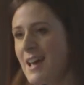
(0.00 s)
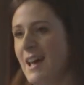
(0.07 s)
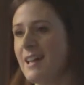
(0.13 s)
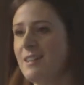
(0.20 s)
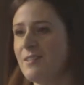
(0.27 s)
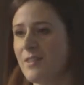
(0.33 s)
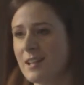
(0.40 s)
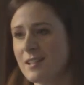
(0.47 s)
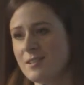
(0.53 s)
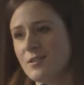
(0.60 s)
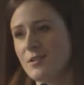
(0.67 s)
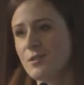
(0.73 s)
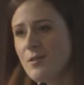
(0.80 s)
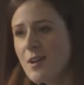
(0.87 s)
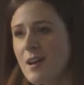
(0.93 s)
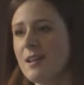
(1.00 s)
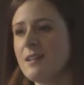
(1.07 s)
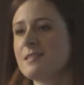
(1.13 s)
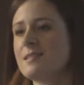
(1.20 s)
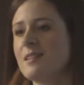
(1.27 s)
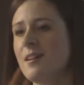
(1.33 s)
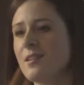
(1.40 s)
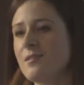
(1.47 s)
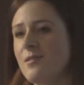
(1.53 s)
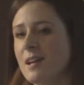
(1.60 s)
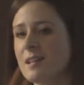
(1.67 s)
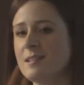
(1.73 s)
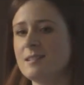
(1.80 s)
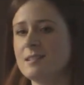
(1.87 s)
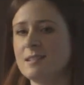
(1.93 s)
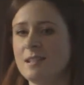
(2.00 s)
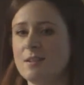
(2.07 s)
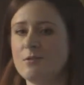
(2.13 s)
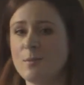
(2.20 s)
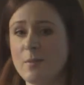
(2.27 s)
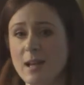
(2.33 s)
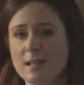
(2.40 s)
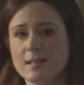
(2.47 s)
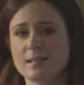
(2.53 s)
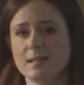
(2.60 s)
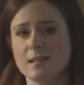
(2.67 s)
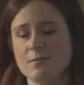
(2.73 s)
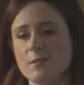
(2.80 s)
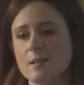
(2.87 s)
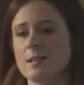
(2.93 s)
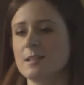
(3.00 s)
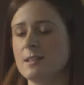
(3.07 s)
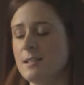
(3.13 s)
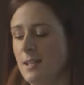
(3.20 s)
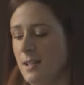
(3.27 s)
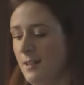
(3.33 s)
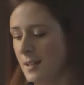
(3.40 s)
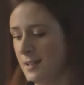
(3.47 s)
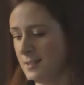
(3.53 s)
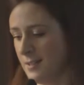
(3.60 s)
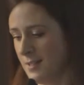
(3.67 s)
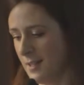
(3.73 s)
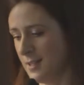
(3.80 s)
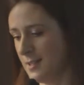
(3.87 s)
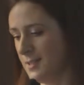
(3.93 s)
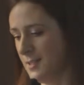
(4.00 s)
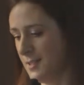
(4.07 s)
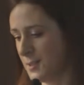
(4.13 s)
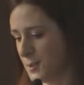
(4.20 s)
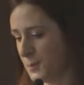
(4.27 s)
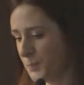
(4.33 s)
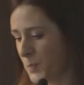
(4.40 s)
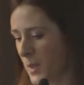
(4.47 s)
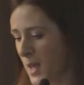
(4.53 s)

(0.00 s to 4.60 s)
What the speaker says: and the factors on the right are the factors that remain significant in that analysis.